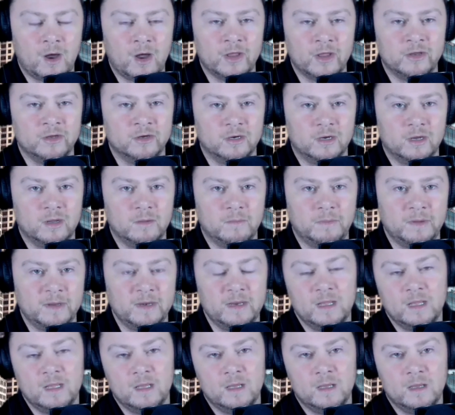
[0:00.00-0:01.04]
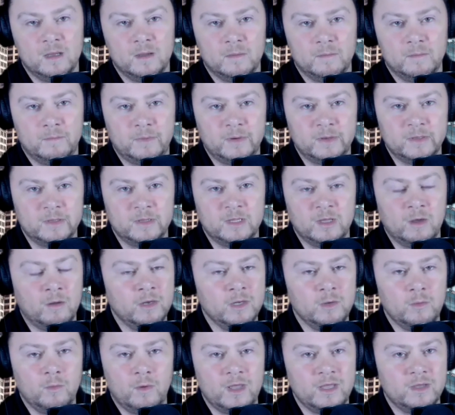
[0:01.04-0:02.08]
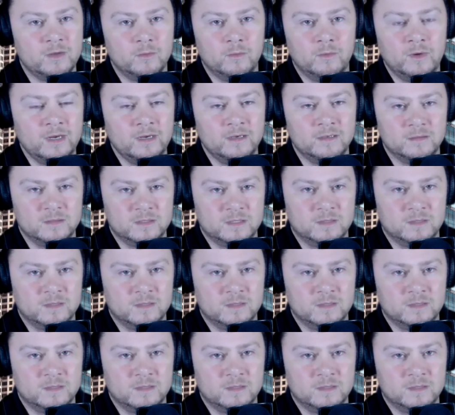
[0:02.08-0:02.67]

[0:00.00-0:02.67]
on your, but the only way you win,